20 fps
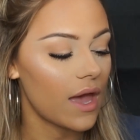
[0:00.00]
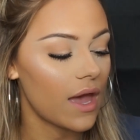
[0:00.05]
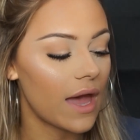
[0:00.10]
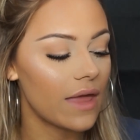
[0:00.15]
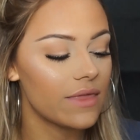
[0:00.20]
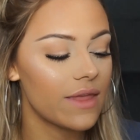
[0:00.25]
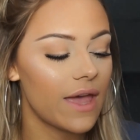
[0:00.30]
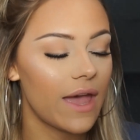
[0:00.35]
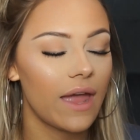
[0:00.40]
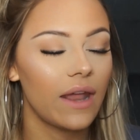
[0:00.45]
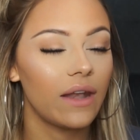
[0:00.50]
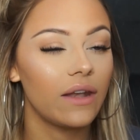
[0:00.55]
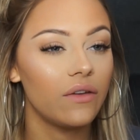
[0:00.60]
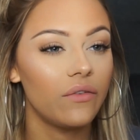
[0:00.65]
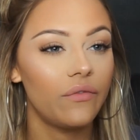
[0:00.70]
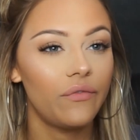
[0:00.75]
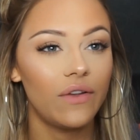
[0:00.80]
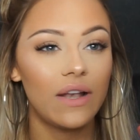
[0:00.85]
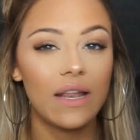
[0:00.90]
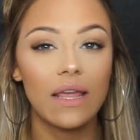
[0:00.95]
And then
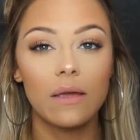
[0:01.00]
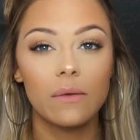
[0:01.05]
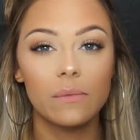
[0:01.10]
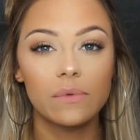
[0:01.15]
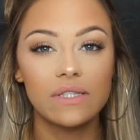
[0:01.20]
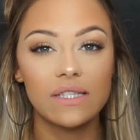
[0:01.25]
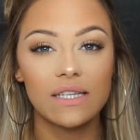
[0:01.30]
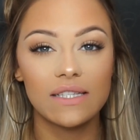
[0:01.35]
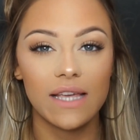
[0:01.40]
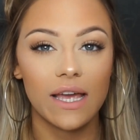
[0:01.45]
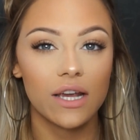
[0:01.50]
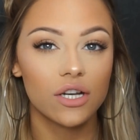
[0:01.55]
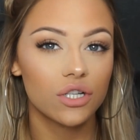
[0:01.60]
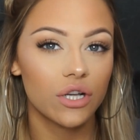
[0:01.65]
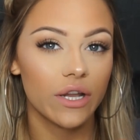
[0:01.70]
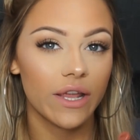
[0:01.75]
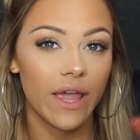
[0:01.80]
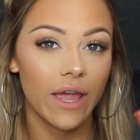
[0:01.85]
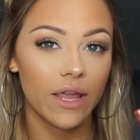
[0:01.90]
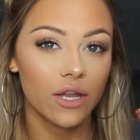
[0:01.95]
for lips is
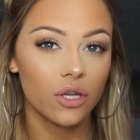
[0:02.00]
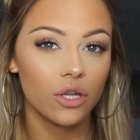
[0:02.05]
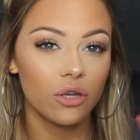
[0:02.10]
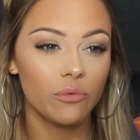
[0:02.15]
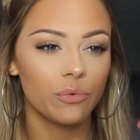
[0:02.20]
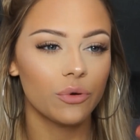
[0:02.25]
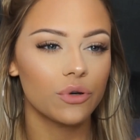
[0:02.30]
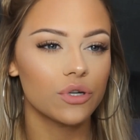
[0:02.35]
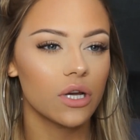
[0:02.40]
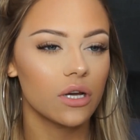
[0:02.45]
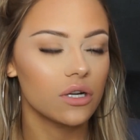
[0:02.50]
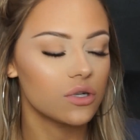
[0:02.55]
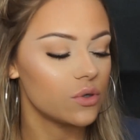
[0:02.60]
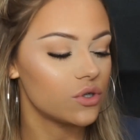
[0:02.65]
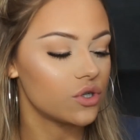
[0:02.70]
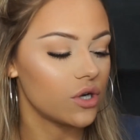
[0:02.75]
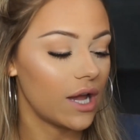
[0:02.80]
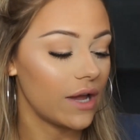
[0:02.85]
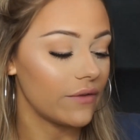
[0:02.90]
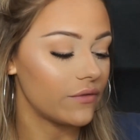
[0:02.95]
actually a new product
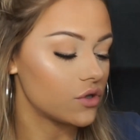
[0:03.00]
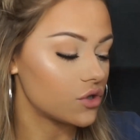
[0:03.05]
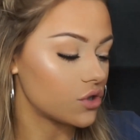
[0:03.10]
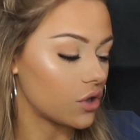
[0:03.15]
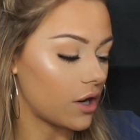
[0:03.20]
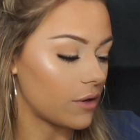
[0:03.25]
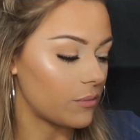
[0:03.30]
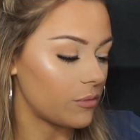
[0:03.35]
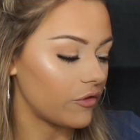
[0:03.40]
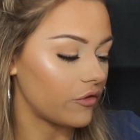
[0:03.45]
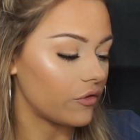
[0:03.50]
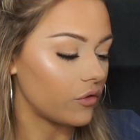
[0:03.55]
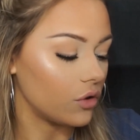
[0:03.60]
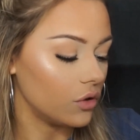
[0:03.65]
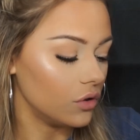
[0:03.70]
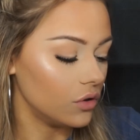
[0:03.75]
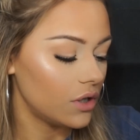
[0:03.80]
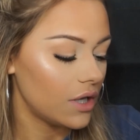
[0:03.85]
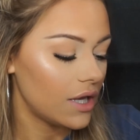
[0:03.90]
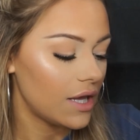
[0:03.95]
which I haven't tried
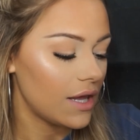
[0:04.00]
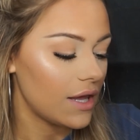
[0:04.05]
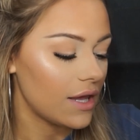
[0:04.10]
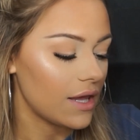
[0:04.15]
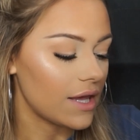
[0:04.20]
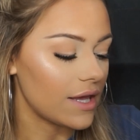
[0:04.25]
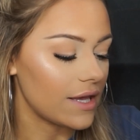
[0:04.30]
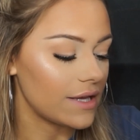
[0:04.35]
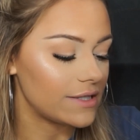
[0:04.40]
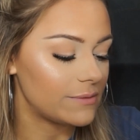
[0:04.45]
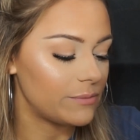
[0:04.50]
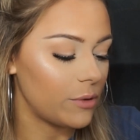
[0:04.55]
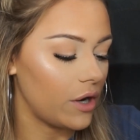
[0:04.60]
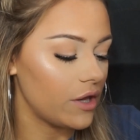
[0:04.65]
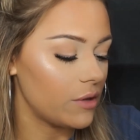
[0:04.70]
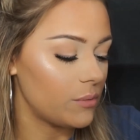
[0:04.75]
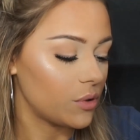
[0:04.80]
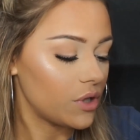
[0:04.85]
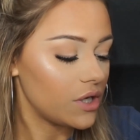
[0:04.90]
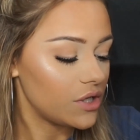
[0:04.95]
before. It's by
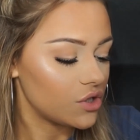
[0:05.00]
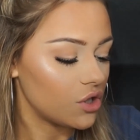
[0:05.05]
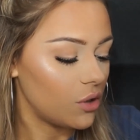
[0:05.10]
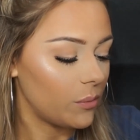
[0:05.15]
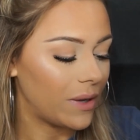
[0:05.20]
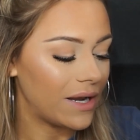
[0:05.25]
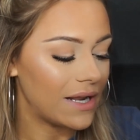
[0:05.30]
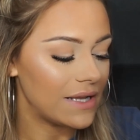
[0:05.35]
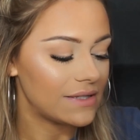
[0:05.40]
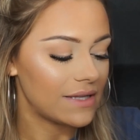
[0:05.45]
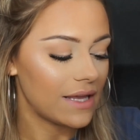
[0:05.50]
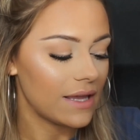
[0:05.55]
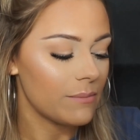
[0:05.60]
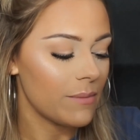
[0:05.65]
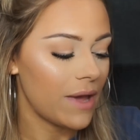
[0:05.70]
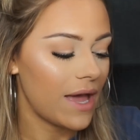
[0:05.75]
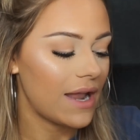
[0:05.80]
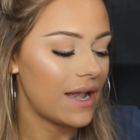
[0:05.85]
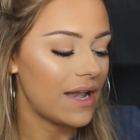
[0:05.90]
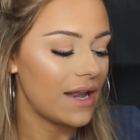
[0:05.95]
The Body Shop and it's a
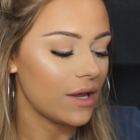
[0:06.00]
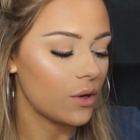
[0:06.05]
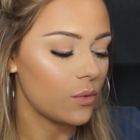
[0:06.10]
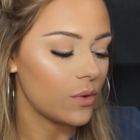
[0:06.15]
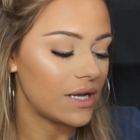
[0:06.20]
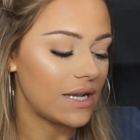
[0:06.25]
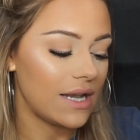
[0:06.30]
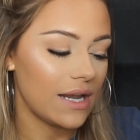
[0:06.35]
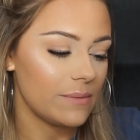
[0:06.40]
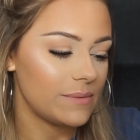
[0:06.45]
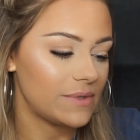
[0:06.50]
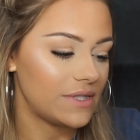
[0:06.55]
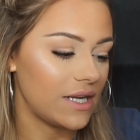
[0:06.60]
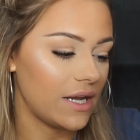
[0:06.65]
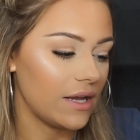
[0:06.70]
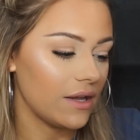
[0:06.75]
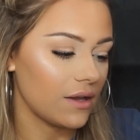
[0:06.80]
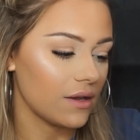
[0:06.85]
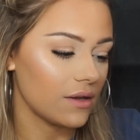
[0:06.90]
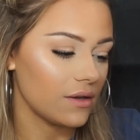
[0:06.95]
matte liquid
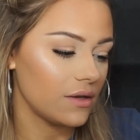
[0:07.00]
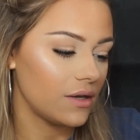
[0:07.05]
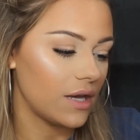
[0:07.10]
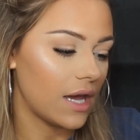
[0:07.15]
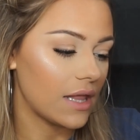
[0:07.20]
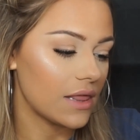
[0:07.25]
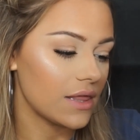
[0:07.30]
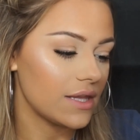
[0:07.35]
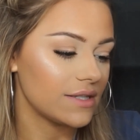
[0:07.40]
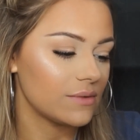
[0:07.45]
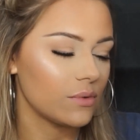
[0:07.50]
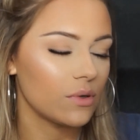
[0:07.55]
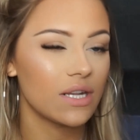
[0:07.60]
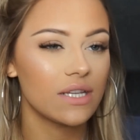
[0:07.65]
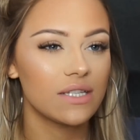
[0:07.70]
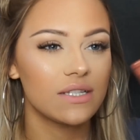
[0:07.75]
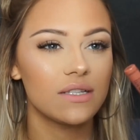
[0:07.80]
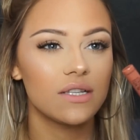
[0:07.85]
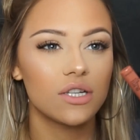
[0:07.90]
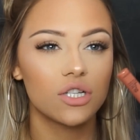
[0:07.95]
lipstick, and this one
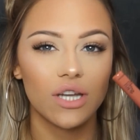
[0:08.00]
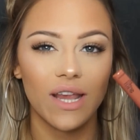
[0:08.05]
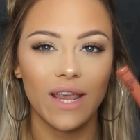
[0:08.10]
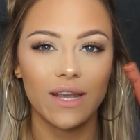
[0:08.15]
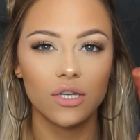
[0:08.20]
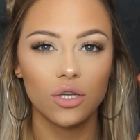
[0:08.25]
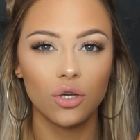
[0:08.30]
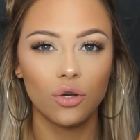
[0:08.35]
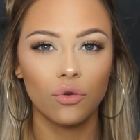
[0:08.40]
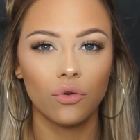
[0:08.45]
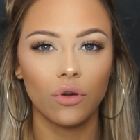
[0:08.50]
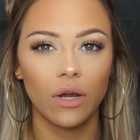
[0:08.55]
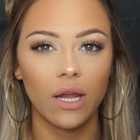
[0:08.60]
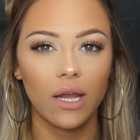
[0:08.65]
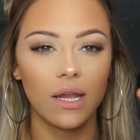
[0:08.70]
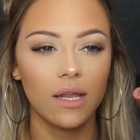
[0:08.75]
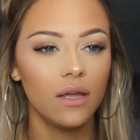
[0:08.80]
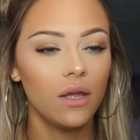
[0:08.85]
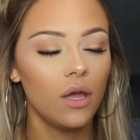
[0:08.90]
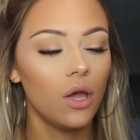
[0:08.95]
is in the shade
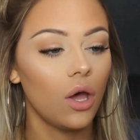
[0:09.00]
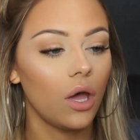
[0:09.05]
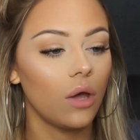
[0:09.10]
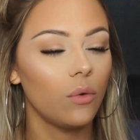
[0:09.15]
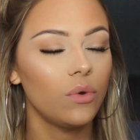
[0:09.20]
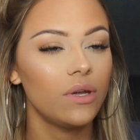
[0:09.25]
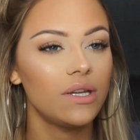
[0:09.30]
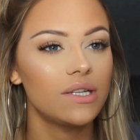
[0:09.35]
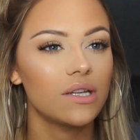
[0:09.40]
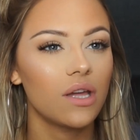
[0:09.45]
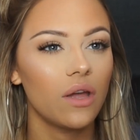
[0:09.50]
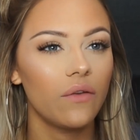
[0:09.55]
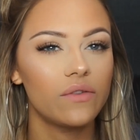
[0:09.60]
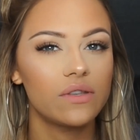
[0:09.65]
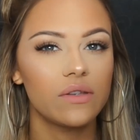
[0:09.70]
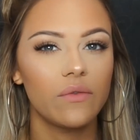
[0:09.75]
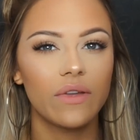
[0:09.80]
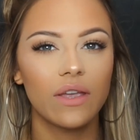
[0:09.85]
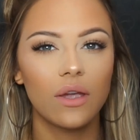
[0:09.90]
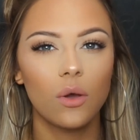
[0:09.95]
Cree. I wanted to go for
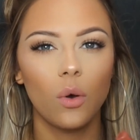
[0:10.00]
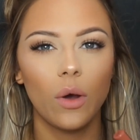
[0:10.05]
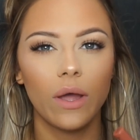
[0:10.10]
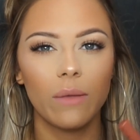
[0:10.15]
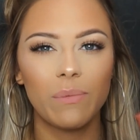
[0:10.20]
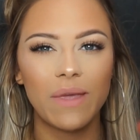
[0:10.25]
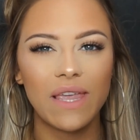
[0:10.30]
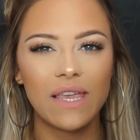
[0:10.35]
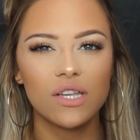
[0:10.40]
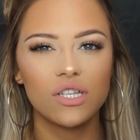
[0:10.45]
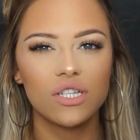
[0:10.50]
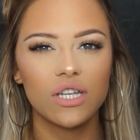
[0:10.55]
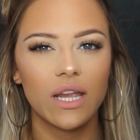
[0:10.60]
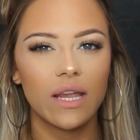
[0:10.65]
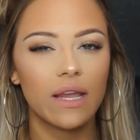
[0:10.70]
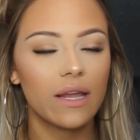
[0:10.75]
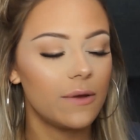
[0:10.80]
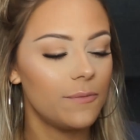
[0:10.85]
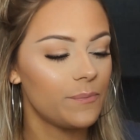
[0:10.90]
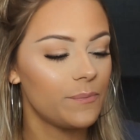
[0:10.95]
something quite
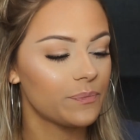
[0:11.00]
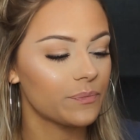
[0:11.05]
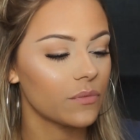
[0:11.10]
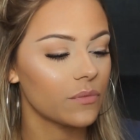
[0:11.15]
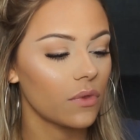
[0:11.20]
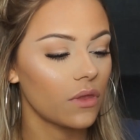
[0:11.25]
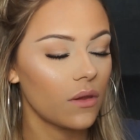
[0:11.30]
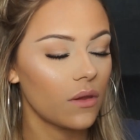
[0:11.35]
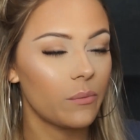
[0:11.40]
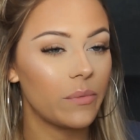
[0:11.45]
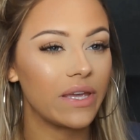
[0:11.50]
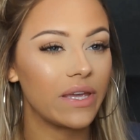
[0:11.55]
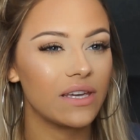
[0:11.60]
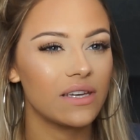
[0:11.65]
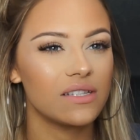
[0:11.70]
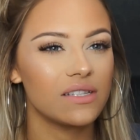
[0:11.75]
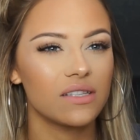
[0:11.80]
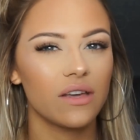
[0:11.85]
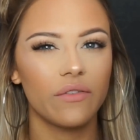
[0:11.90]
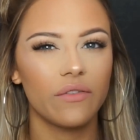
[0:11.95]
peachy
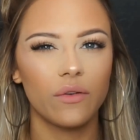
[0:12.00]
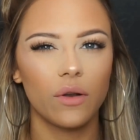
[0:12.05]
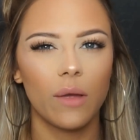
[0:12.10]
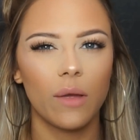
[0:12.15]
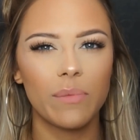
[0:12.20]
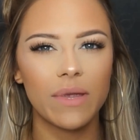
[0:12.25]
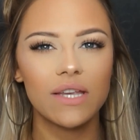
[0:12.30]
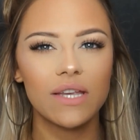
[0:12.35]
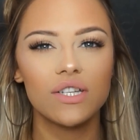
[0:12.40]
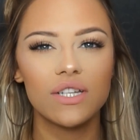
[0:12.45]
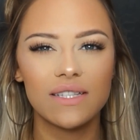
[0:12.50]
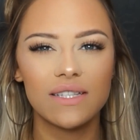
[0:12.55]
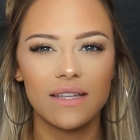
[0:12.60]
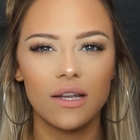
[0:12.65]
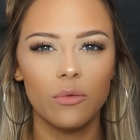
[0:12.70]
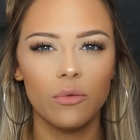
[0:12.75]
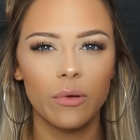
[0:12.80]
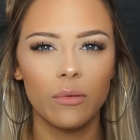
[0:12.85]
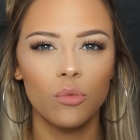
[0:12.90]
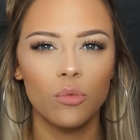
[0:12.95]
because I feel like peachy's a
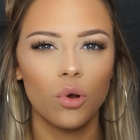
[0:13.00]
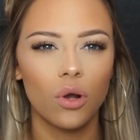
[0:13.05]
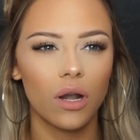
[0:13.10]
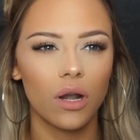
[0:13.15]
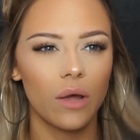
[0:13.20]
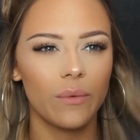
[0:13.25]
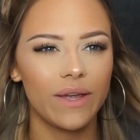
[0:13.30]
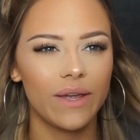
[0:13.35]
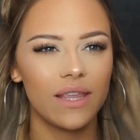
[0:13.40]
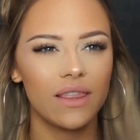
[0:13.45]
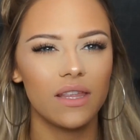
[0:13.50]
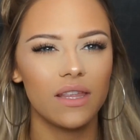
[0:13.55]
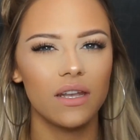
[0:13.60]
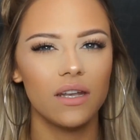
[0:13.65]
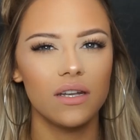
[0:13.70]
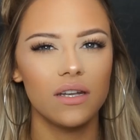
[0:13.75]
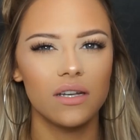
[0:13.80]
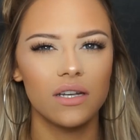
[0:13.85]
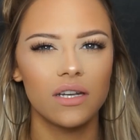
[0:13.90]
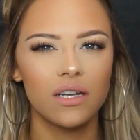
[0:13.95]
little bit more glowy
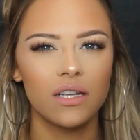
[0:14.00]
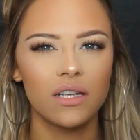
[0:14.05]
than...